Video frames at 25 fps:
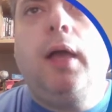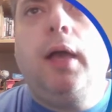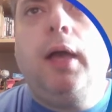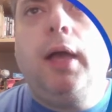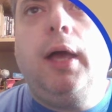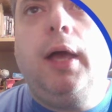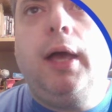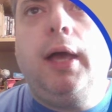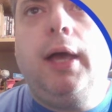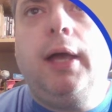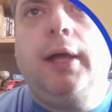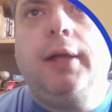
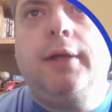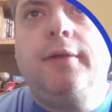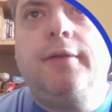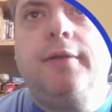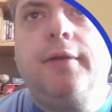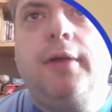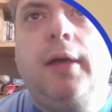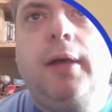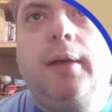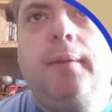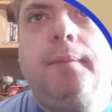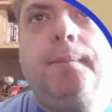
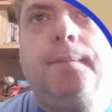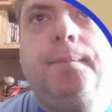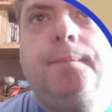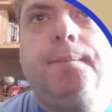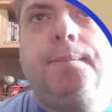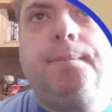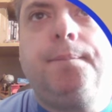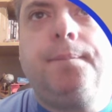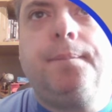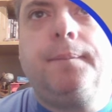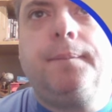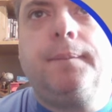
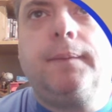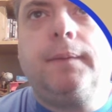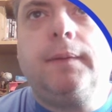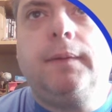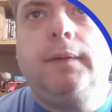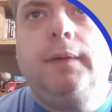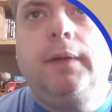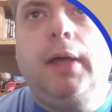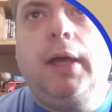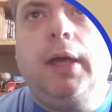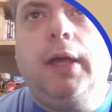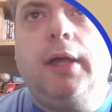and
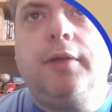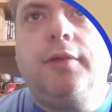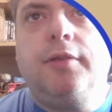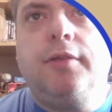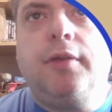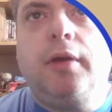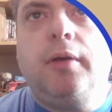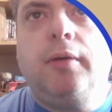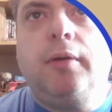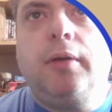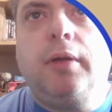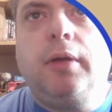yeah,
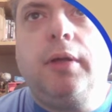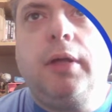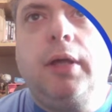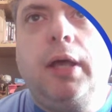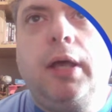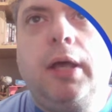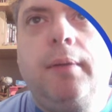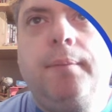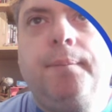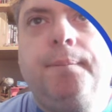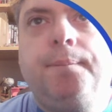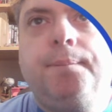so
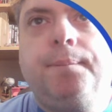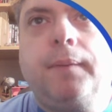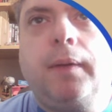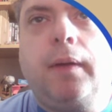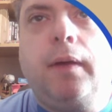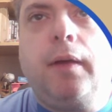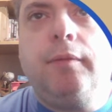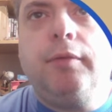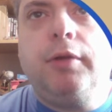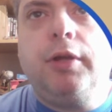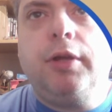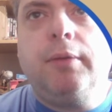
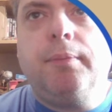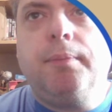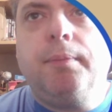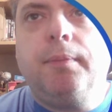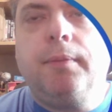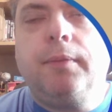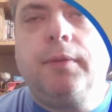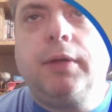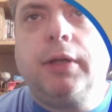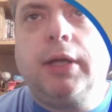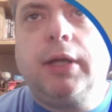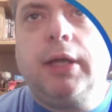I'm gonna
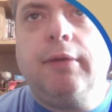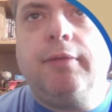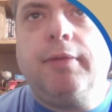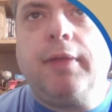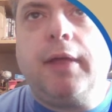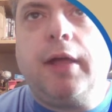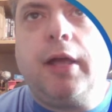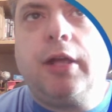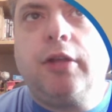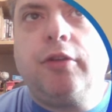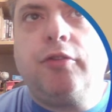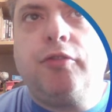give
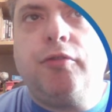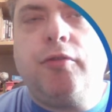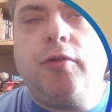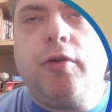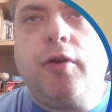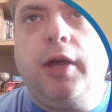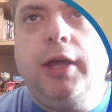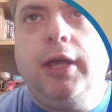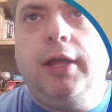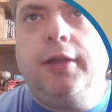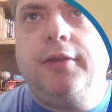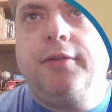that a
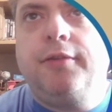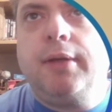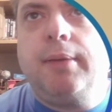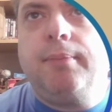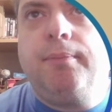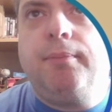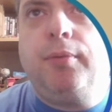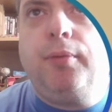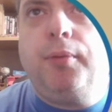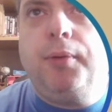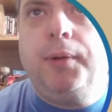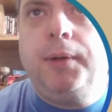try at
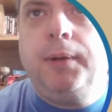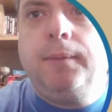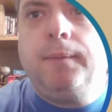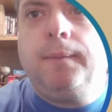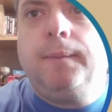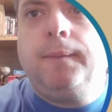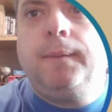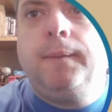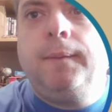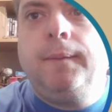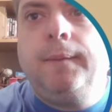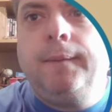some point.
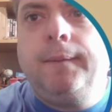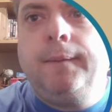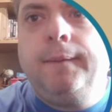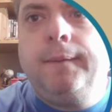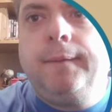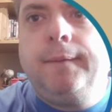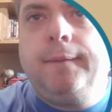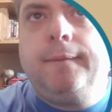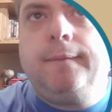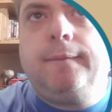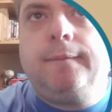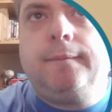
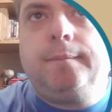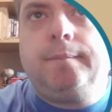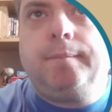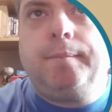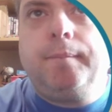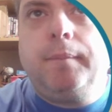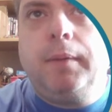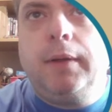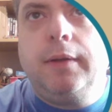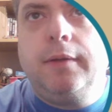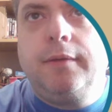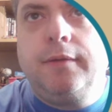
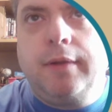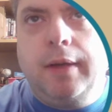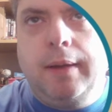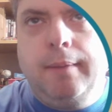But